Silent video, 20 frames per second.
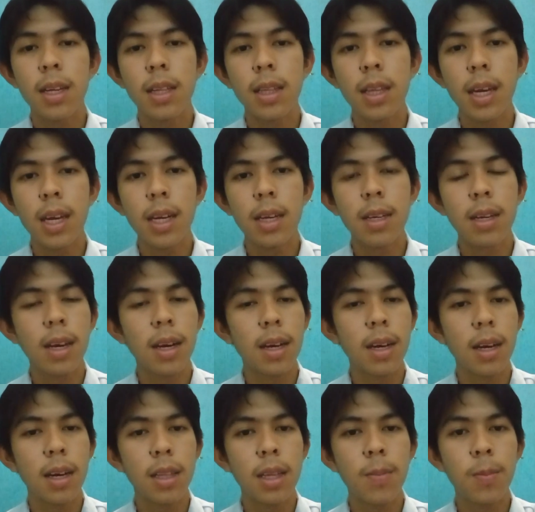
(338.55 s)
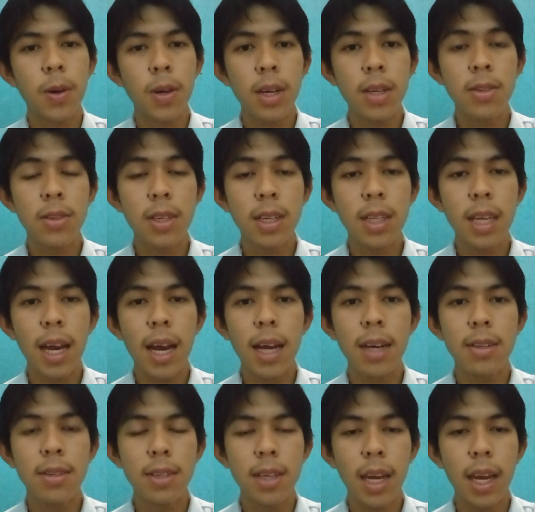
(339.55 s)
They pronounce it
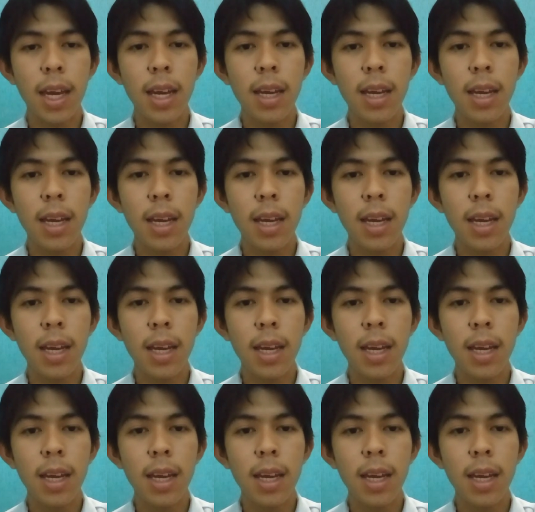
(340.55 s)
as